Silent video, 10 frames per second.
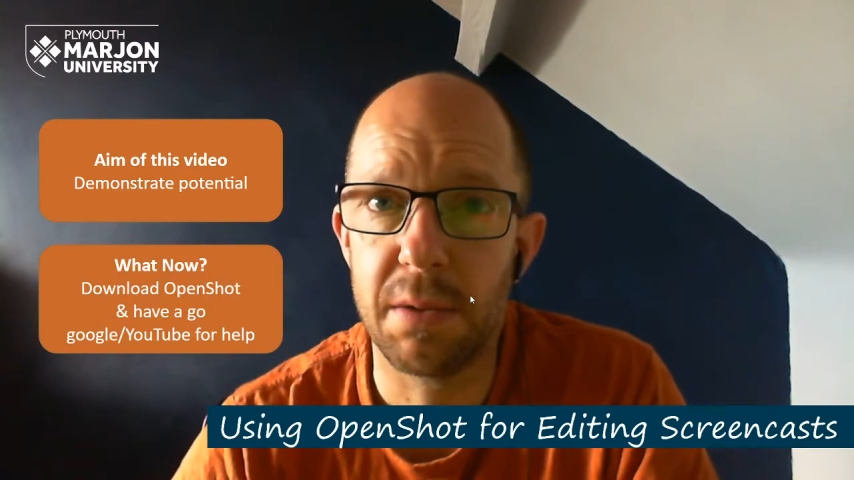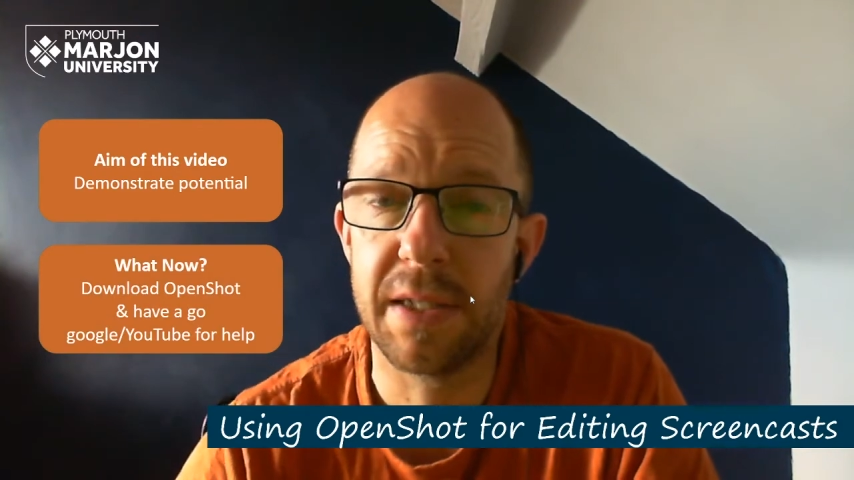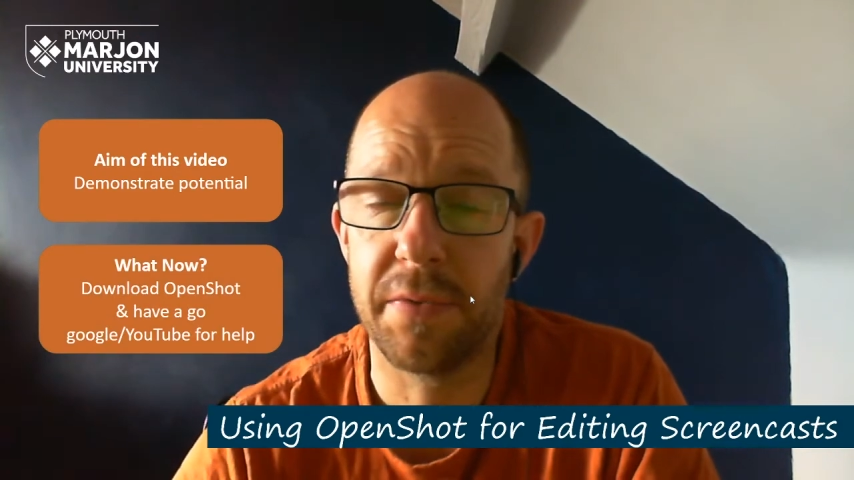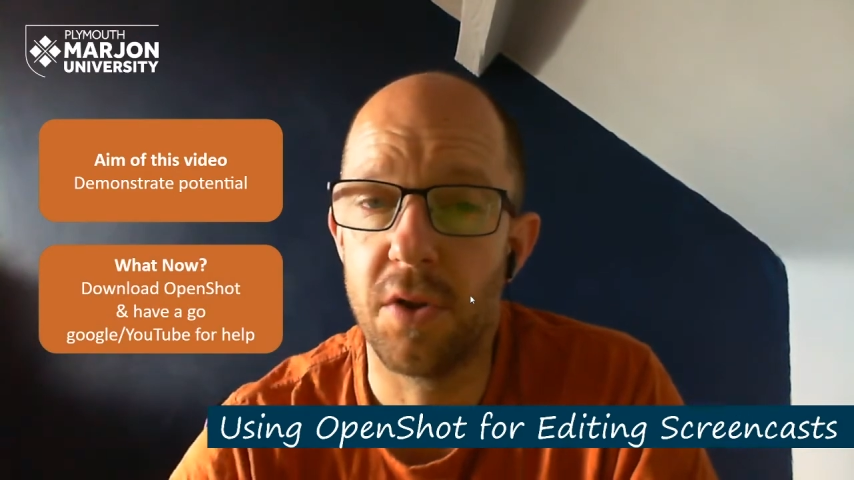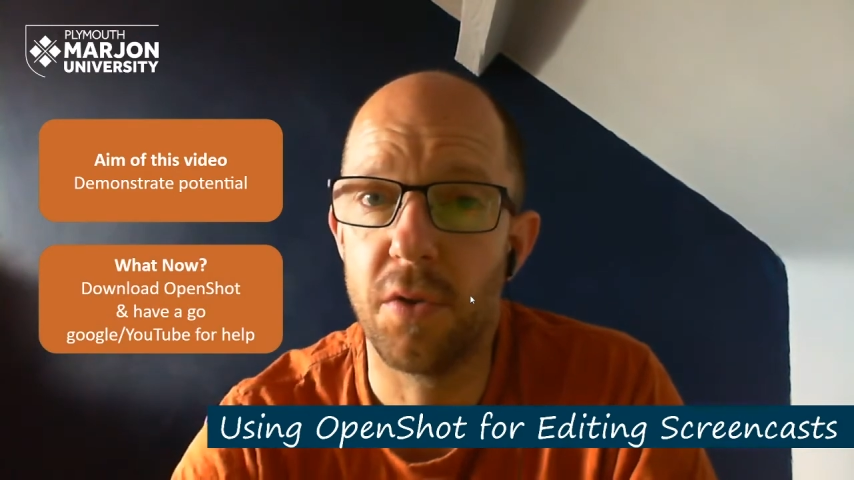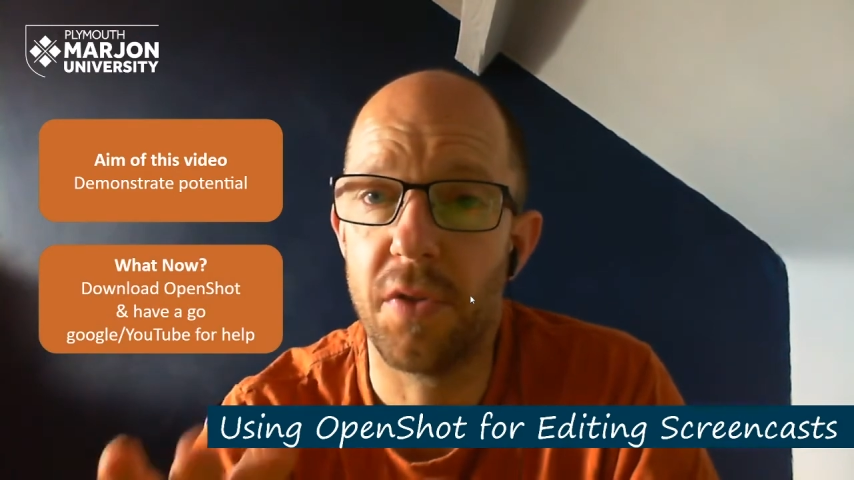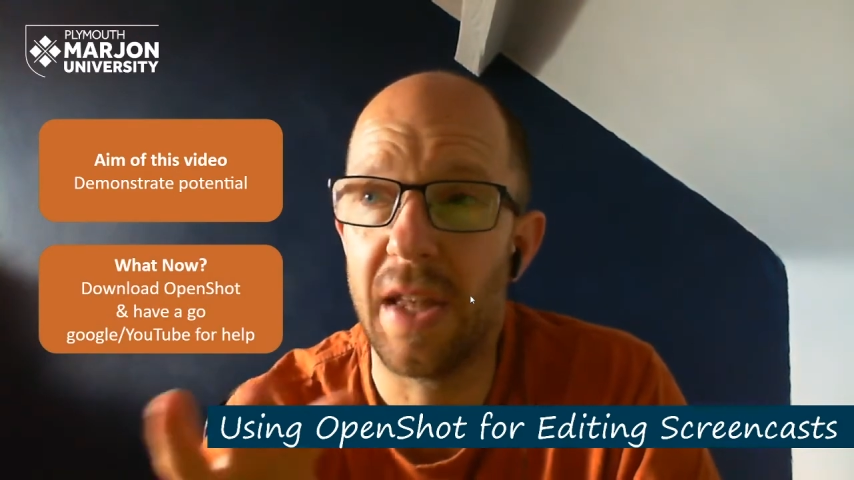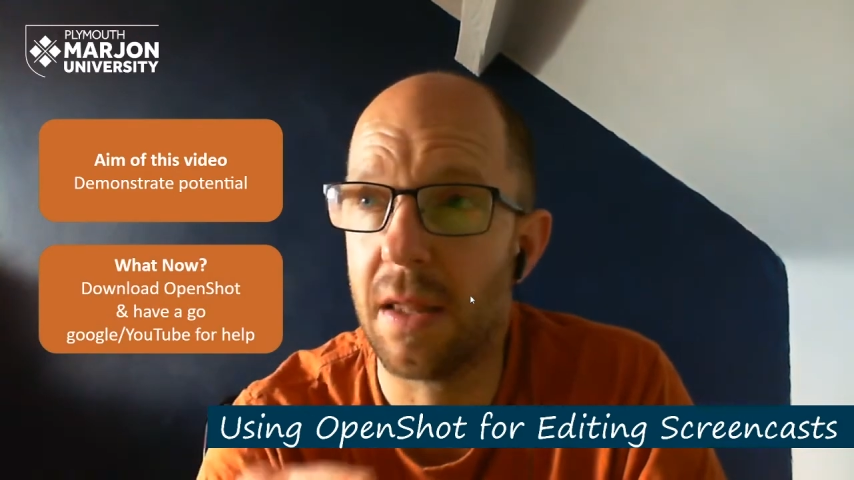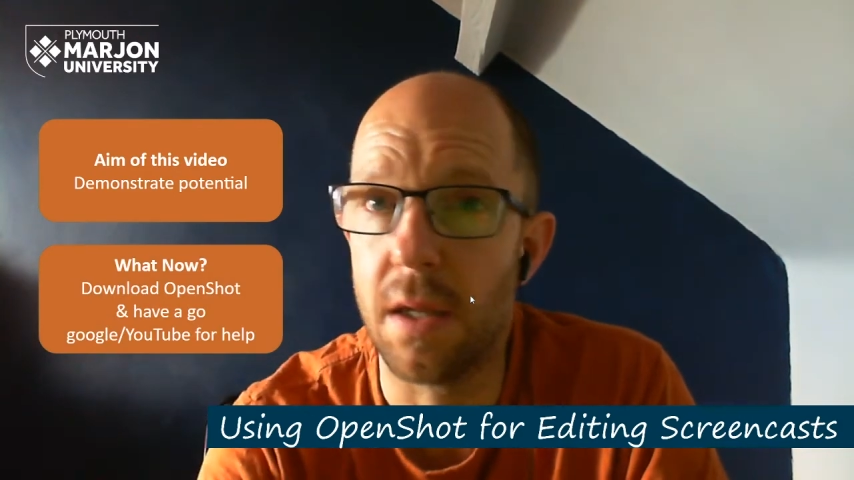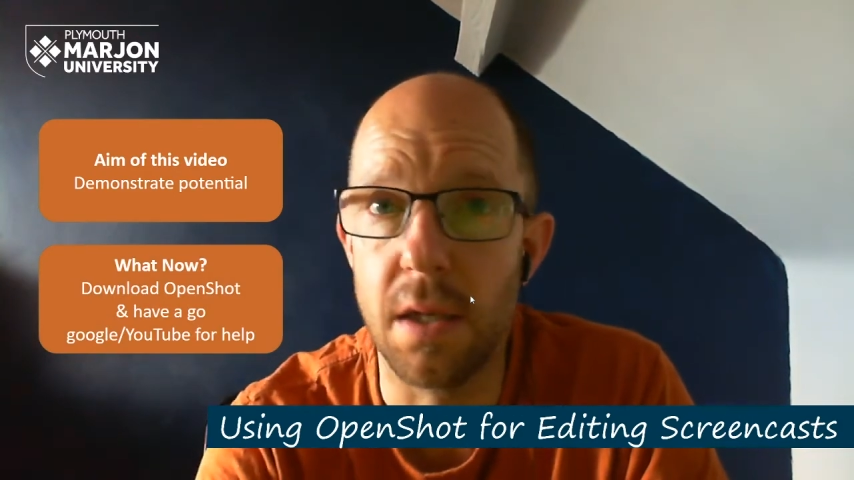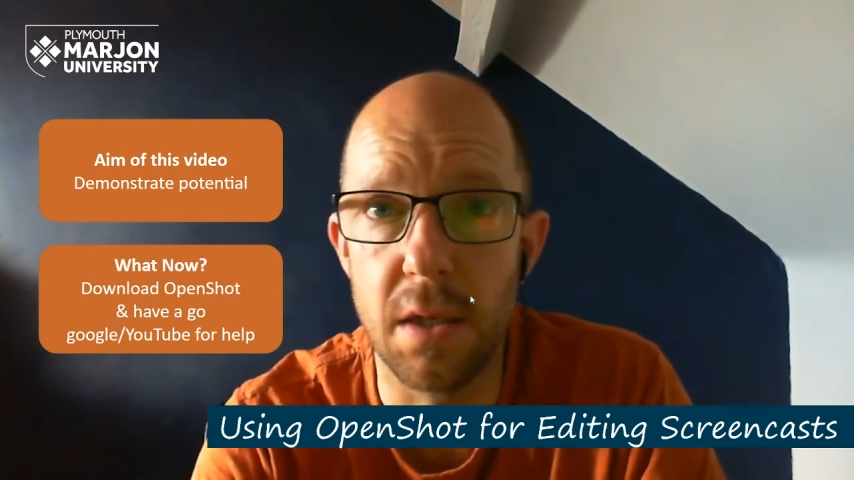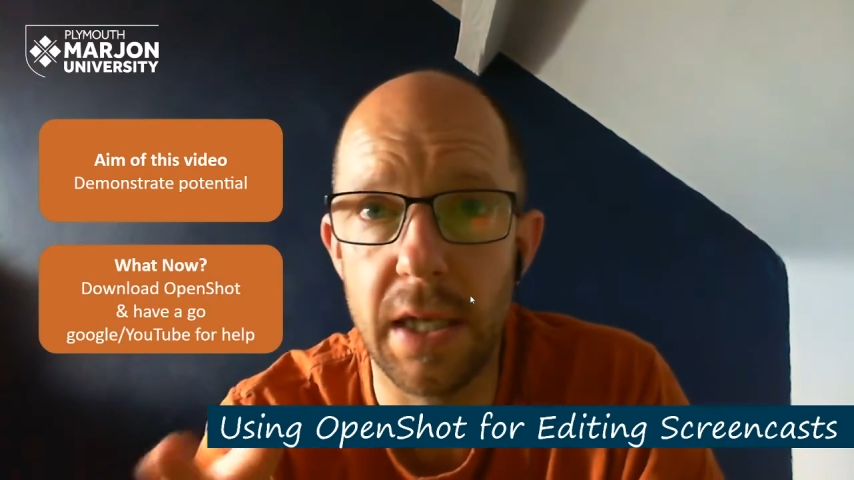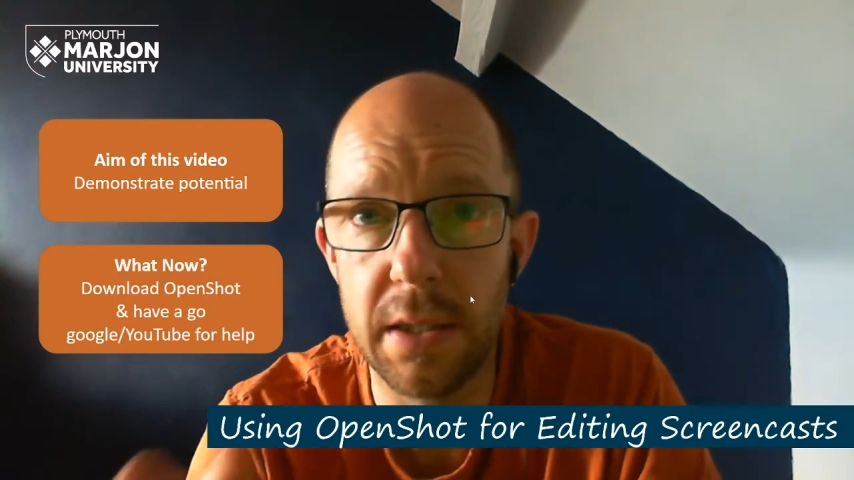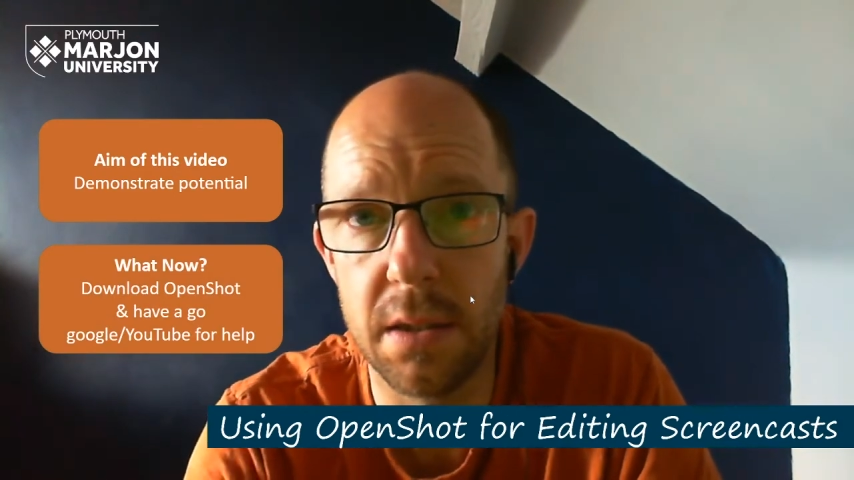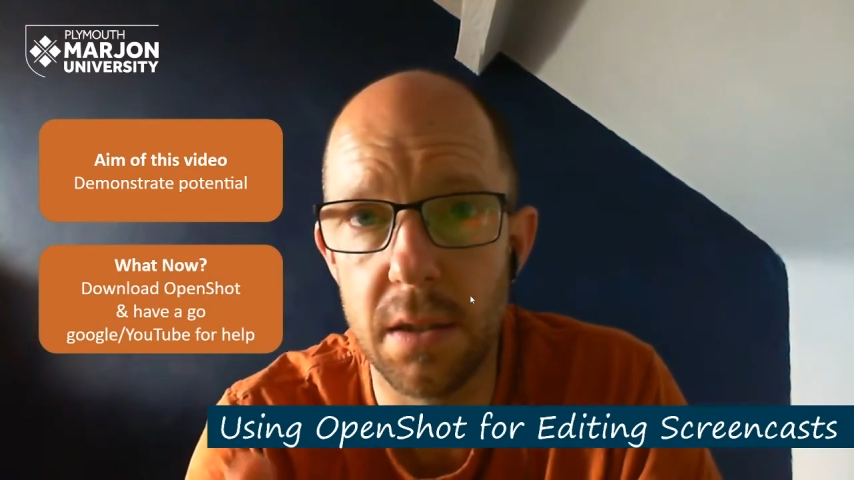if you think that you need
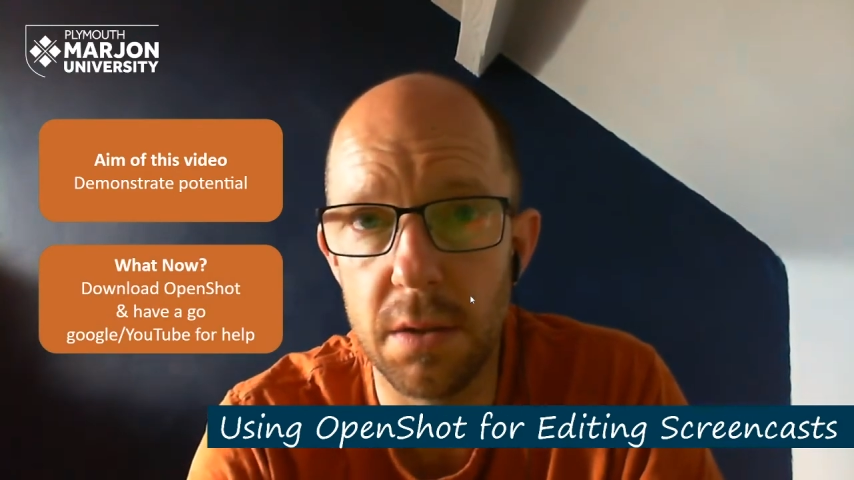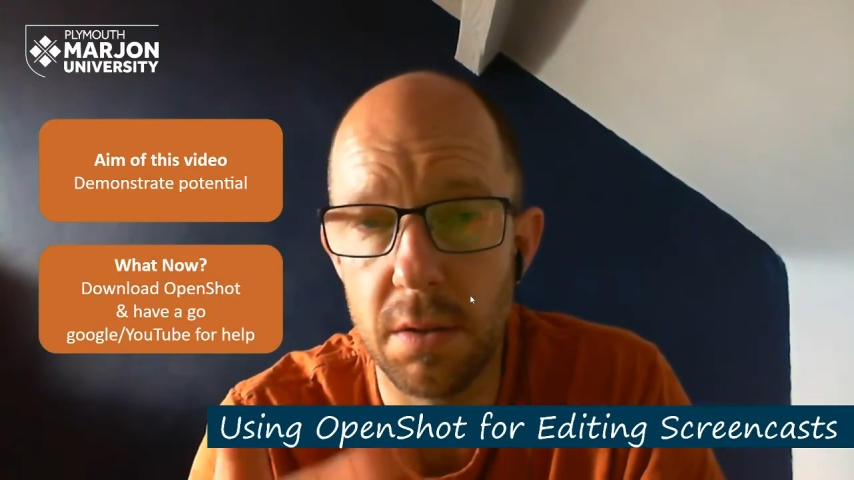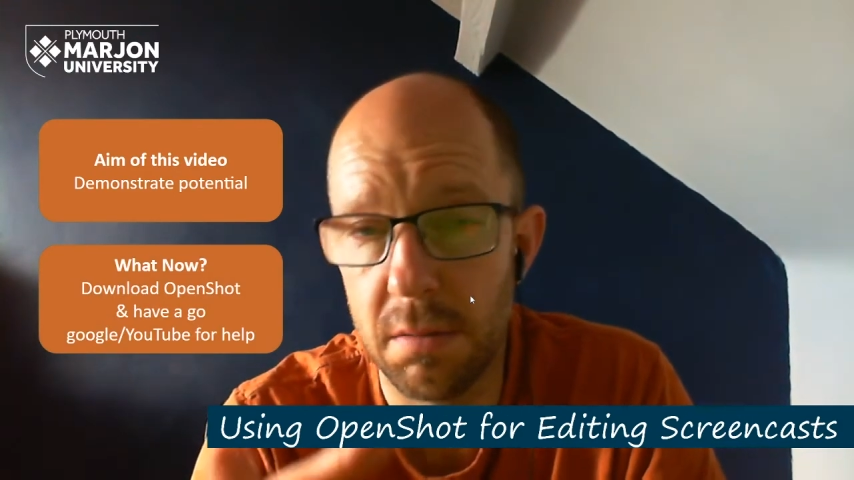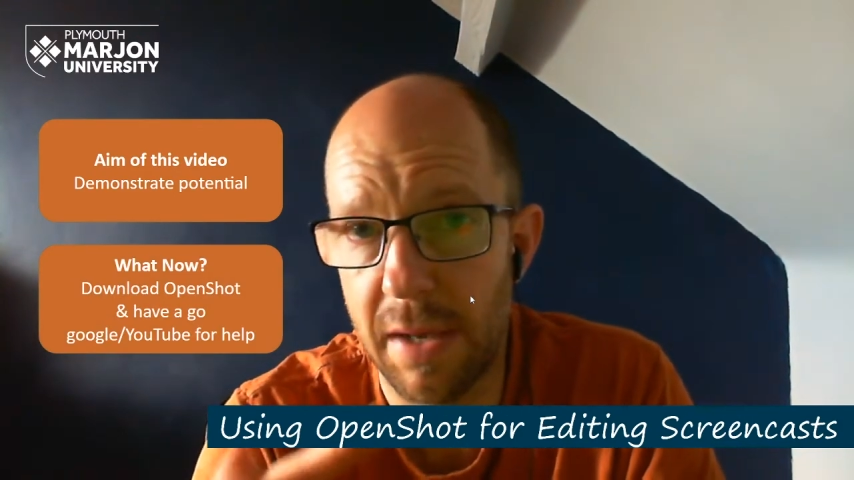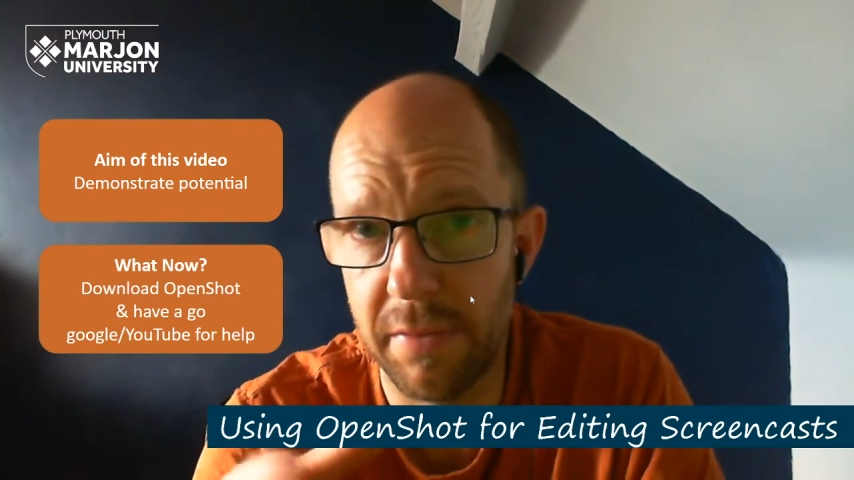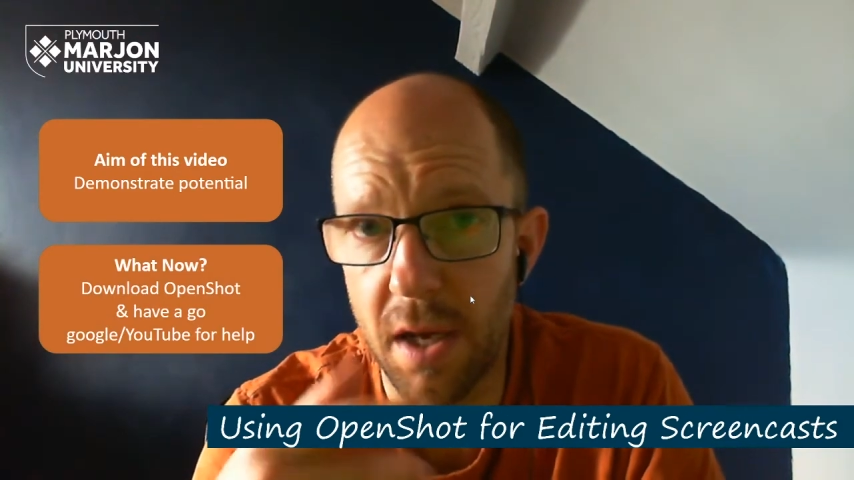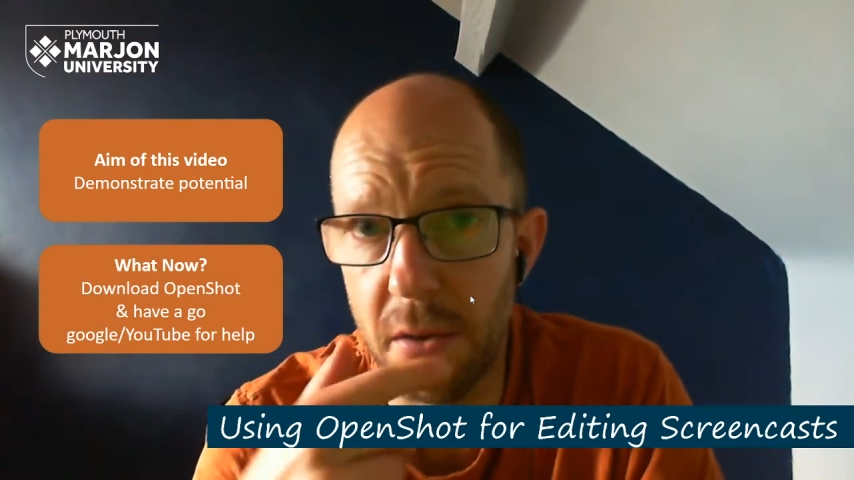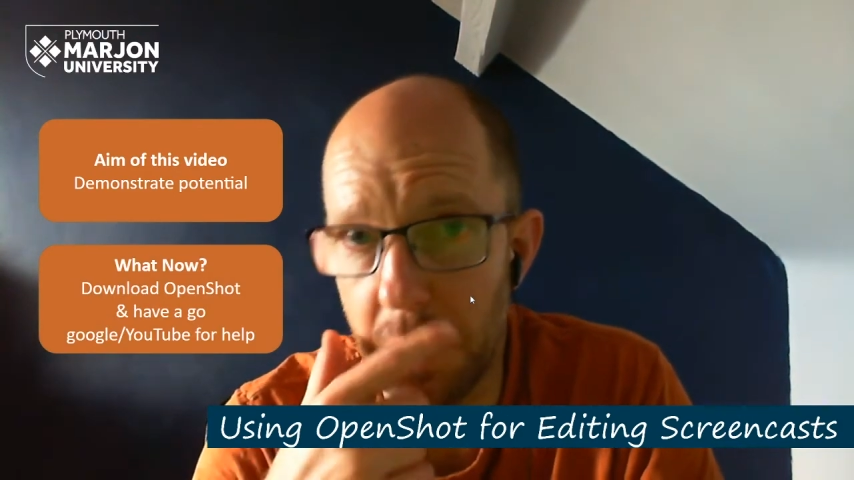to have a go,